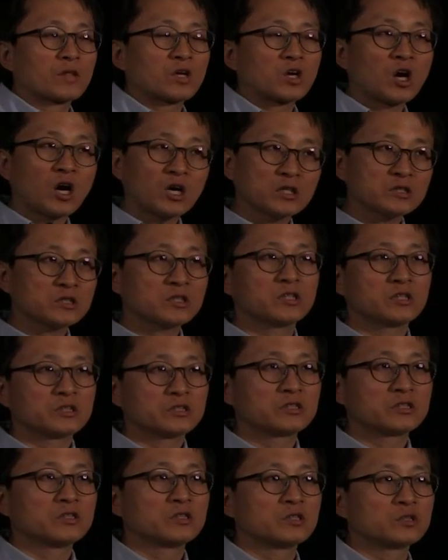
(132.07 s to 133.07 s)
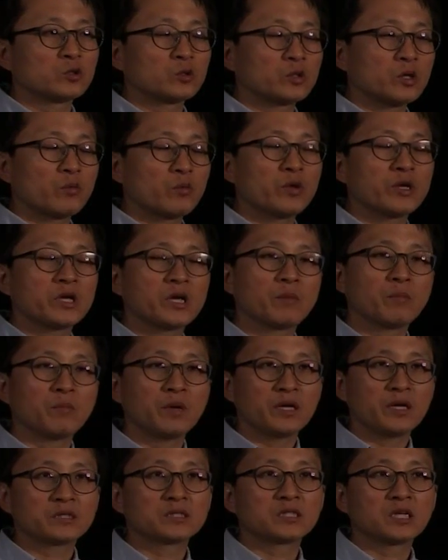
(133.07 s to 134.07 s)
consonants so that we can
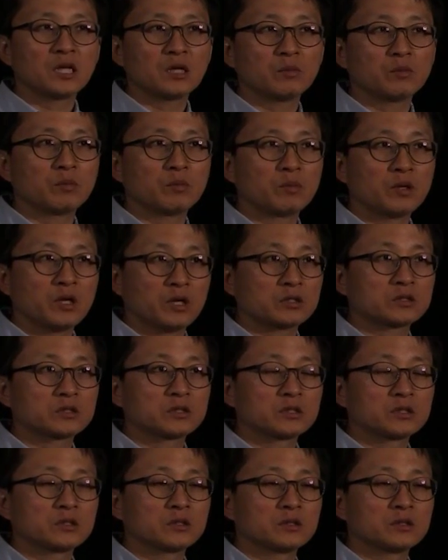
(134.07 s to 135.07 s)
make syllable blocks.